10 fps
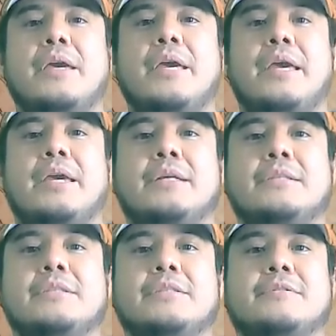
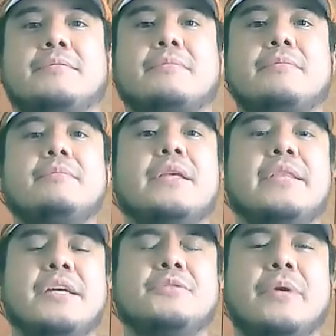And
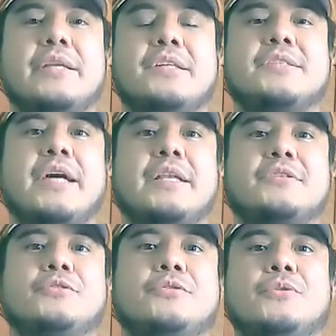that's what I
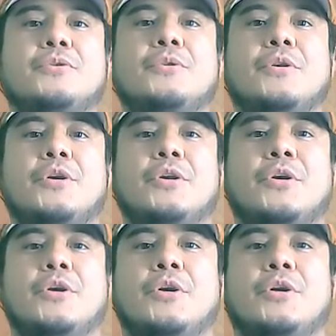decided to
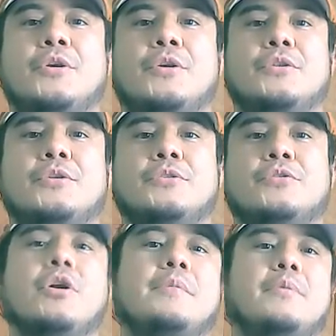
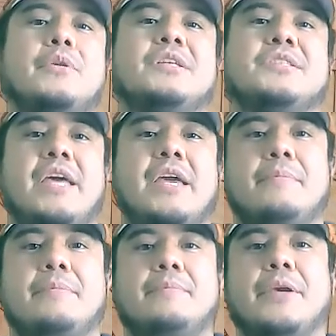come up with this
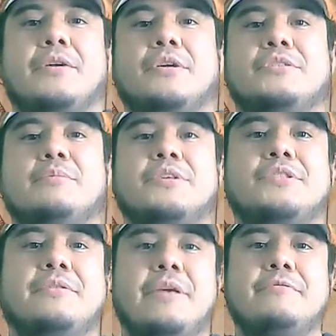name, because
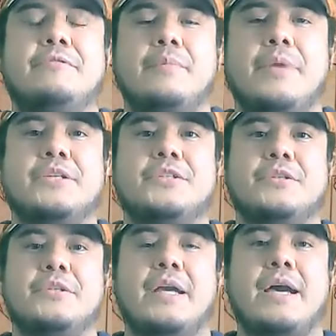most of the
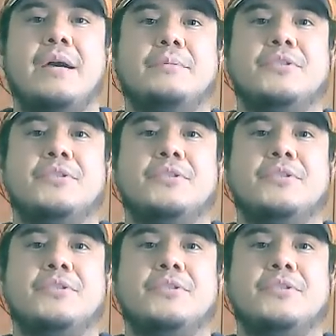information I'm